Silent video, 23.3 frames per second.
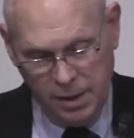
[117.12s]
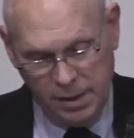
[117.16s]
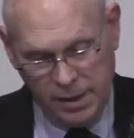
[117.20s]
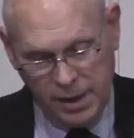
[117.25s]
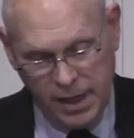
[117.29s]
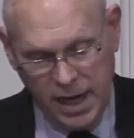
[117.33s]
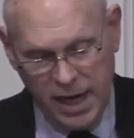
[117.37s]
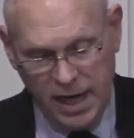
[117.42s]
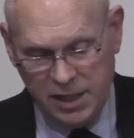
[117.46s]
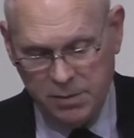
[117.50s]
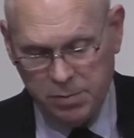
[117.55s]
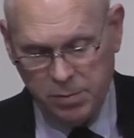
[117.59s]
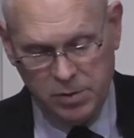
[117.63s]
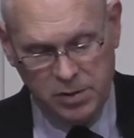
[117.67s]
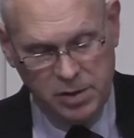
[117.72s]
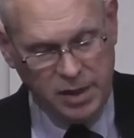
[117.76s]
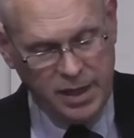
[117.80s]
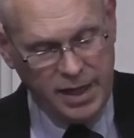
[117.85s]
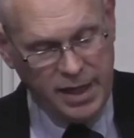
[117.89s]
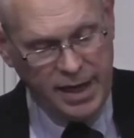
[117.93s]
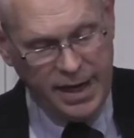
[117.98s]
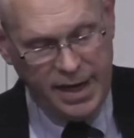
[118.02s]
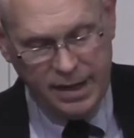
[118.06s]
The Gospels
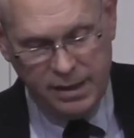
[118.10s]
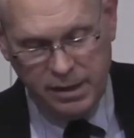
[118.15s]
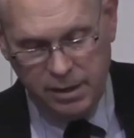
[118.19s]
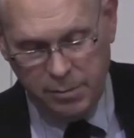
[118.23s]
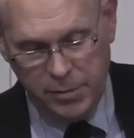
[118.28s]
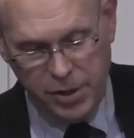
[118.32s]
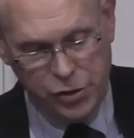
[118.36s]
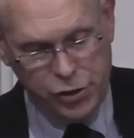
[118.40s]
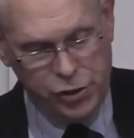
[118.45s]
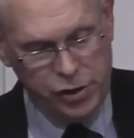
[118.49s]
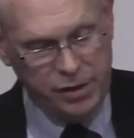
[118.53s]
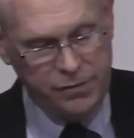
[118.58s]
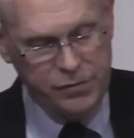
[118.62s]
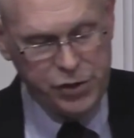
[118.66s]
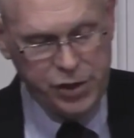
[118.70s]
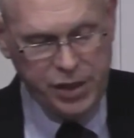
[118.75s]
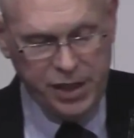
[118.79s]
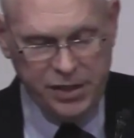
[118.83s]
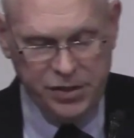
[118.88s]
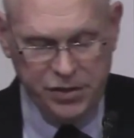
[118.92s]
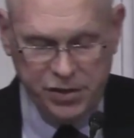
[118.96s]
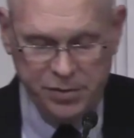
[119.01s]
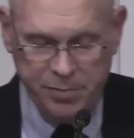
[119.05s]
lay out the mission of
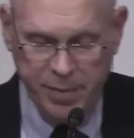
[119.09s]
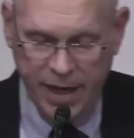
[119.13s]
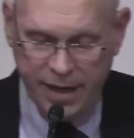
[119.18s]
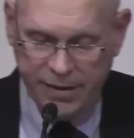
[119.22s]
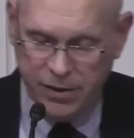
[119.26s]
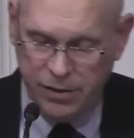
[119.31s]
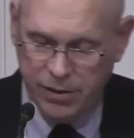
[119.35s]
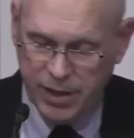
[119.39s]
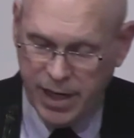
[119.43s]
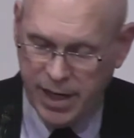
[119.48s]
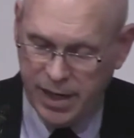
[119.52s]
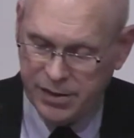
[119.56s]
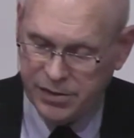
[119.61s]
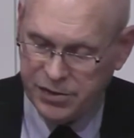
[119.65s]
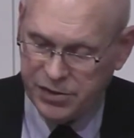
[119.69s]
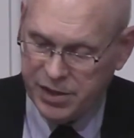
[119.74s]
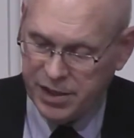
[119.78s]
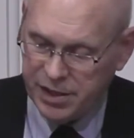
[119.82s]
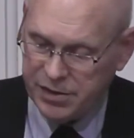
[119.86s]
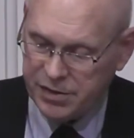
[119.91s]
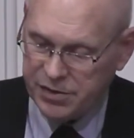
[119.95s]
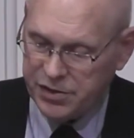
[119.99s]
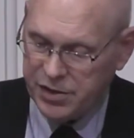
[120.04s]
Jesus. Matthew 9,
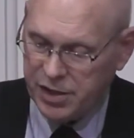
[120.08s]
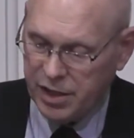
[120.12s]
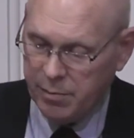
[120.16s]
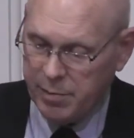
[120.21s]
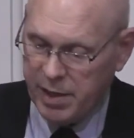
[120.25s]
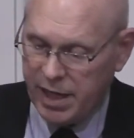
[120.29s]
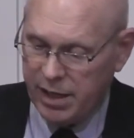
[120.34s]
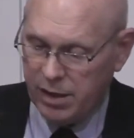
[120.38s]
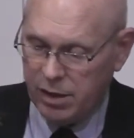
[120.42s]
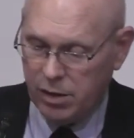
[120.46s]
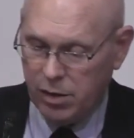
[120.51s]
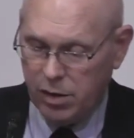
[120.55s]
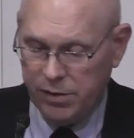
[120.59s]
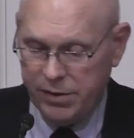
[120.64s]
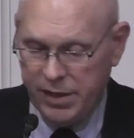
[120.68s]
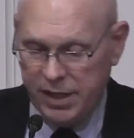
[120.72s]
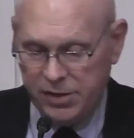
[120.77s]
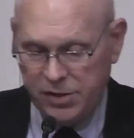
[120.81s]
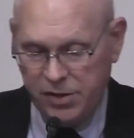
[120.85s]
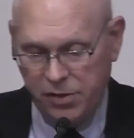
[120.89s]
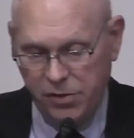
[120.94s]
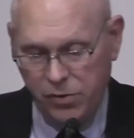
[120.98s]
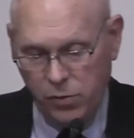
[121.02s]
6, the Son of Man on earth
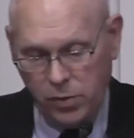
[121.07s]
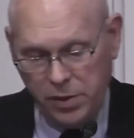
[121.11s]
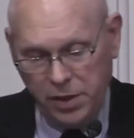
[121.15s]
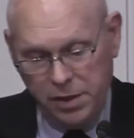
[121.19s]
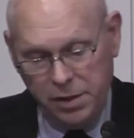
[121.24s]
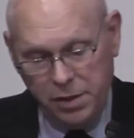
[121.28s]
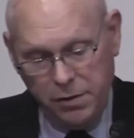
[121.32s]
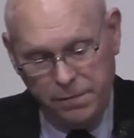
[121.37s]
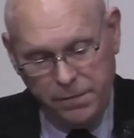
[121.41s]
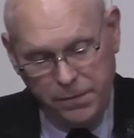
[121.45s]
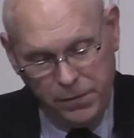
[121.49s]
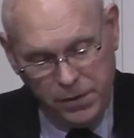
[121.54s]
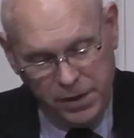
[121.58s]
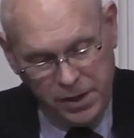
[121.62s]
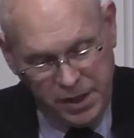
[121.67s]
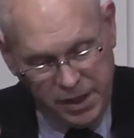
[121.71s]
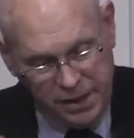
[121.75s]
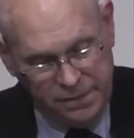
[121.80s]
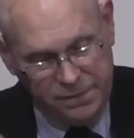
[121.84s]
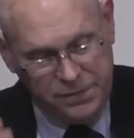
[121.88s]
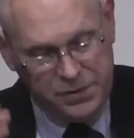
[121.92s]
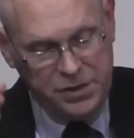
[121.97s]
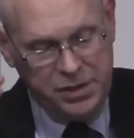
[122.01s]
has authority to
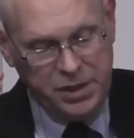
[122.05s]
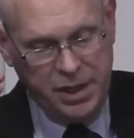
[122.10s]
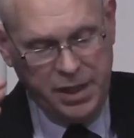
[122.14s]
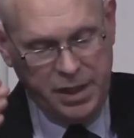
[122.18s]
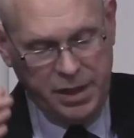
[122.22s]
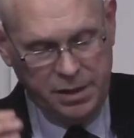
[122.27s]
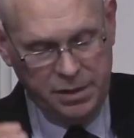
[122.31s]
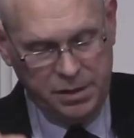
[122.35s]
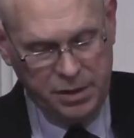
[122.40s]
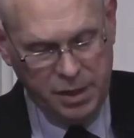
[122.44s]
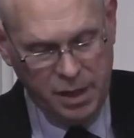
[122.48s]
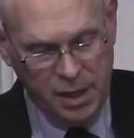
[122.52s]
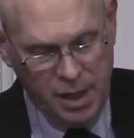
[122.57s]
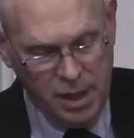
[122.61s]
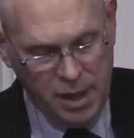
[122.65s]
forgive sins.